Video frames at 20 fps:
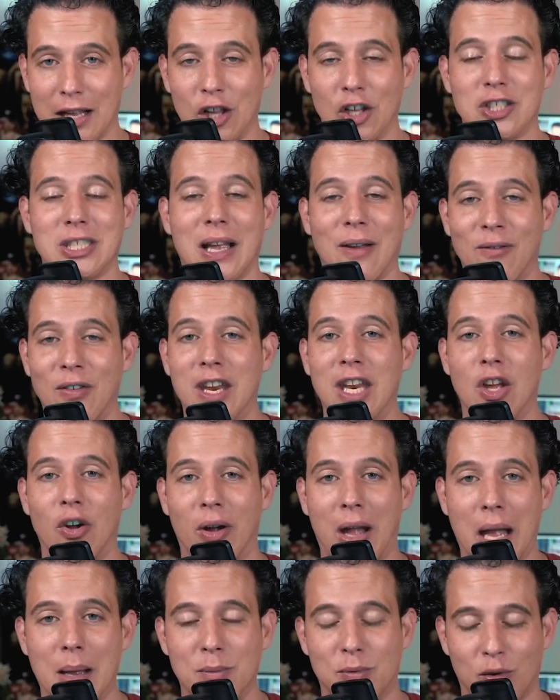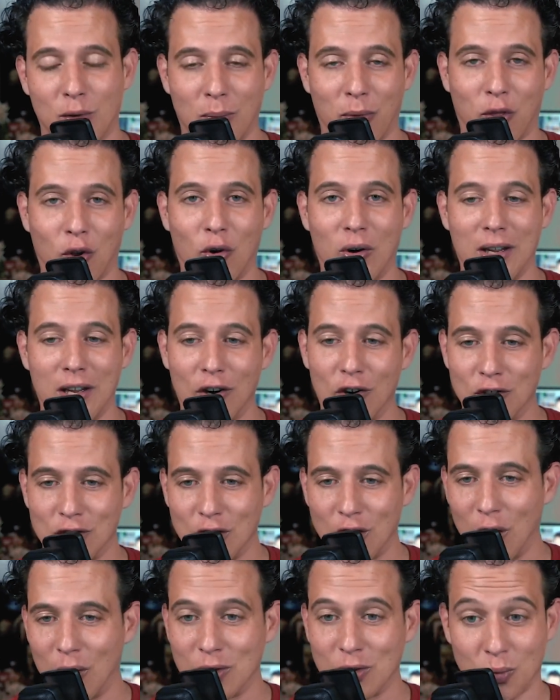It looks like video games from 30 years
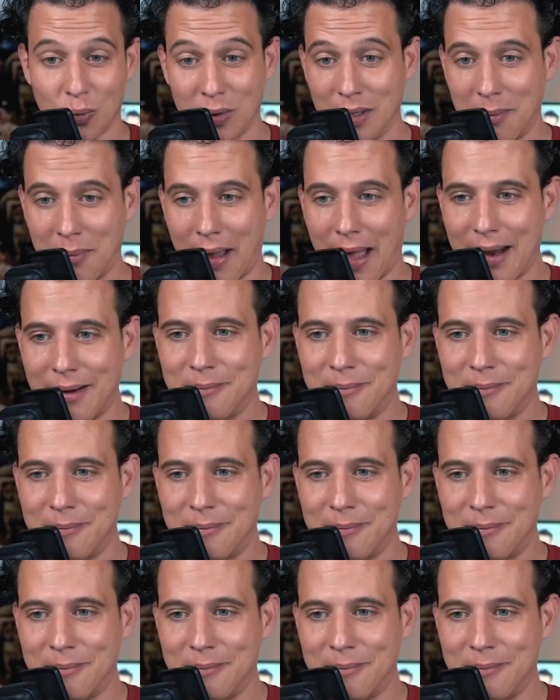ago. It's really bad.